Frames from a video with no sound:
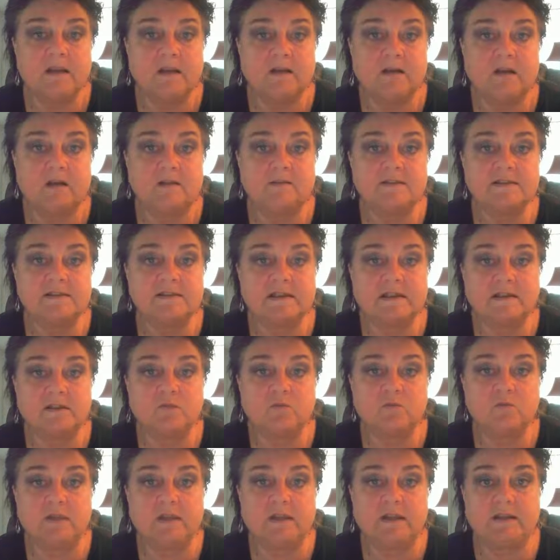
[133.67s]
all of a
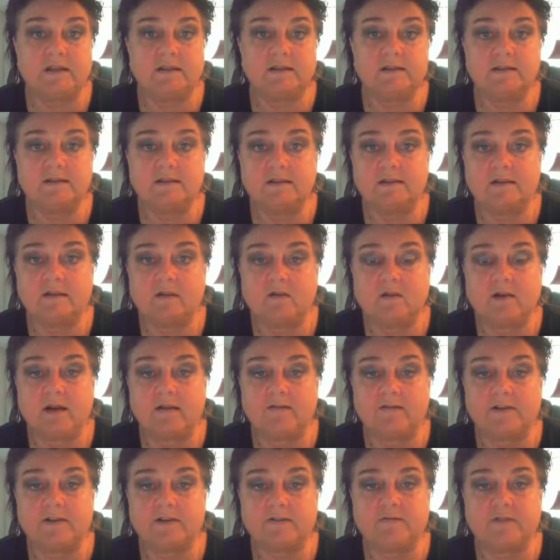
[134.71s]
sudden we, have
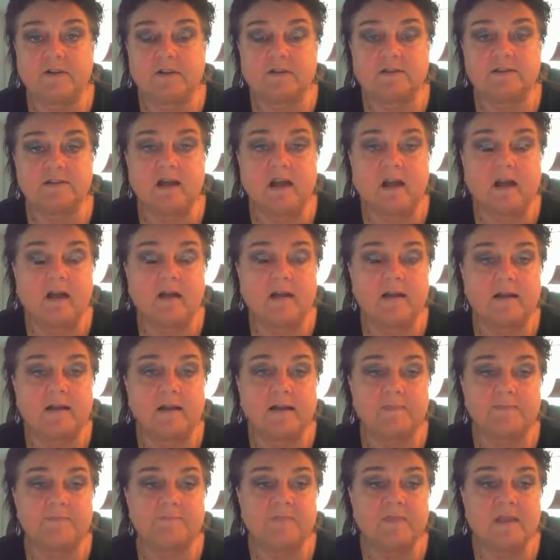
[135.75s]
a difficult
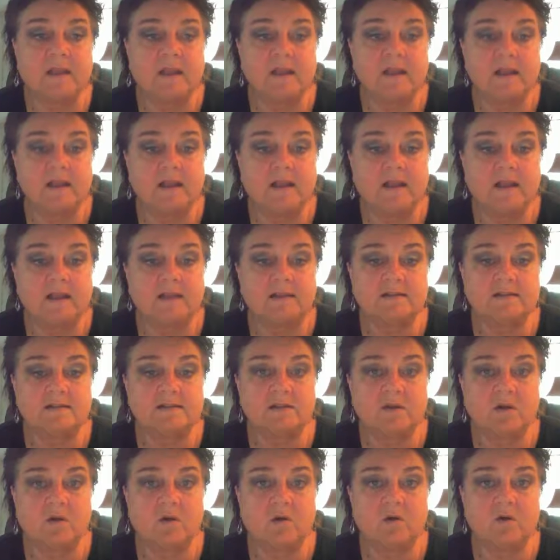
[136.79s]
time. And
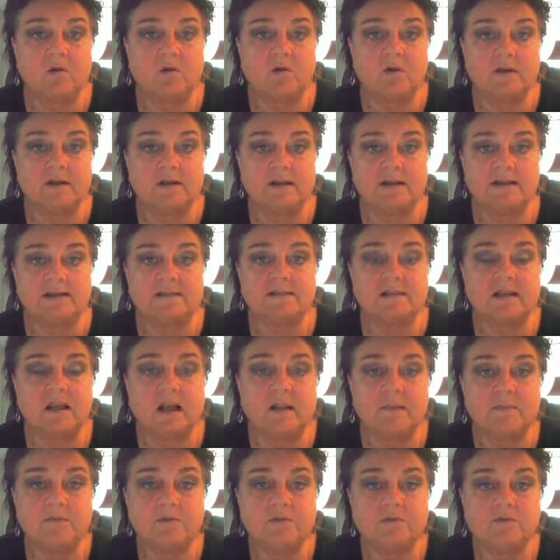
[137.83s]
so it's
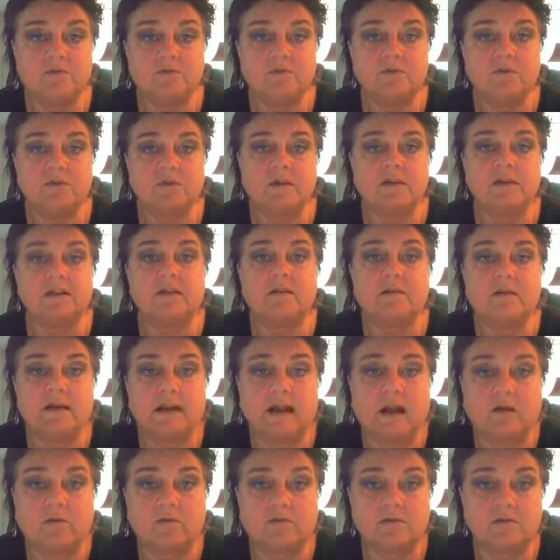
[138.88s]
time to clear it
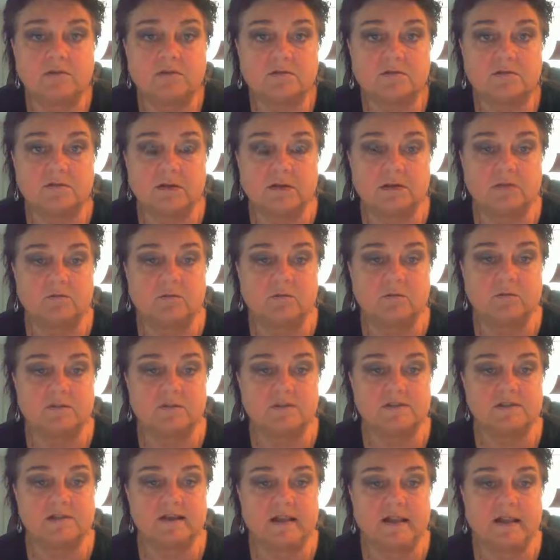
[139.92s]
out, in other
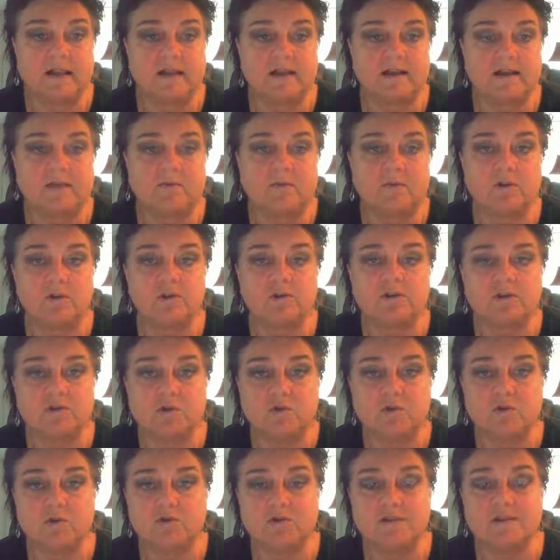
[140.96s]
words. And I'm going to show
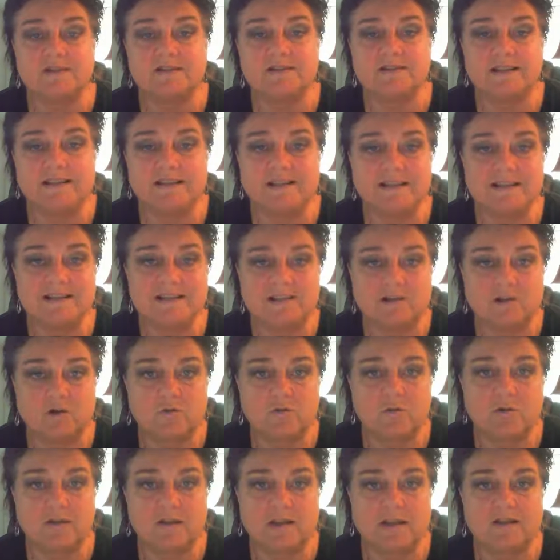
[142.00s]
you in this healing
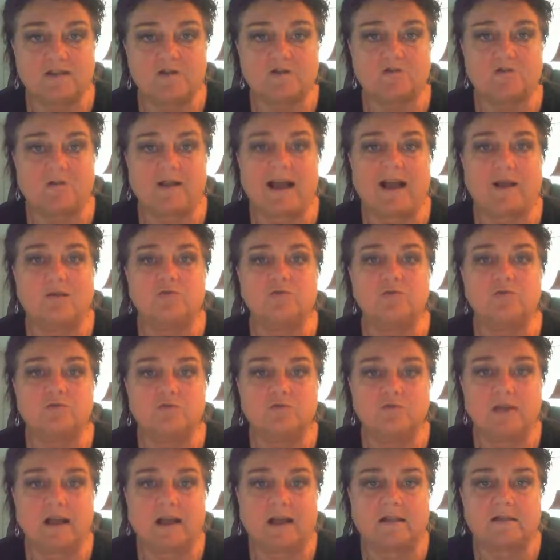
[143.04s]
ceremony as to how to do
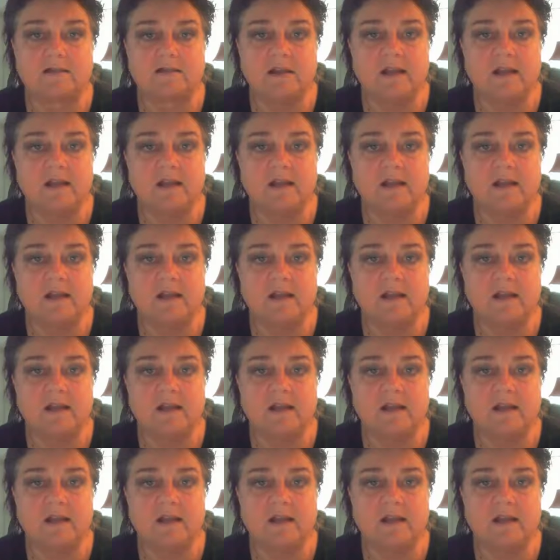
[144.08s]
that.